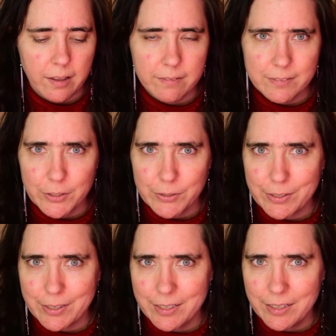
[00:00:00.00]
I've
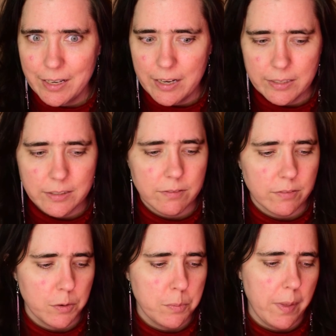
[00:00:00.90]
learned a lot
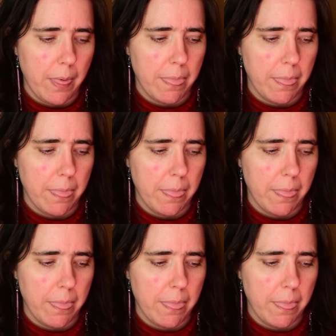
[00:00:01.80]
from